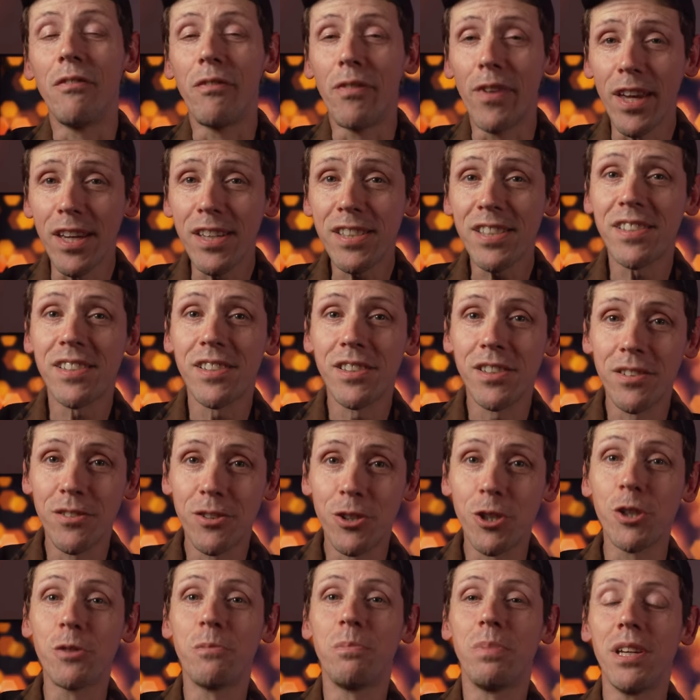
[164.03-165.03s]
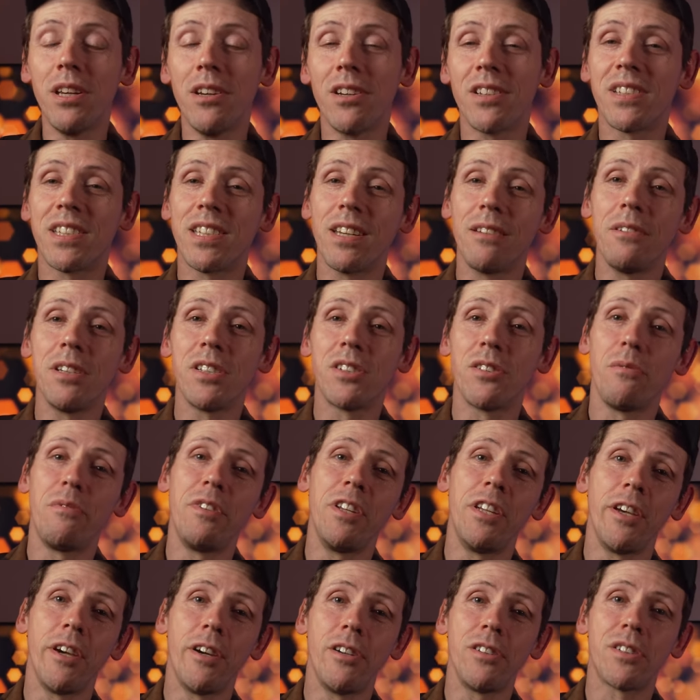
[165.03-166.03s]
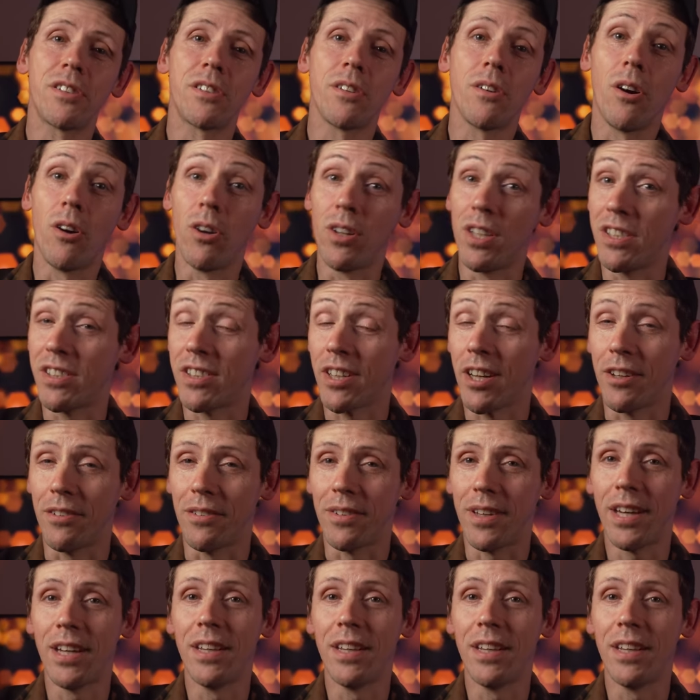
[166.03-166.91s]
This could be a series of videos on its own,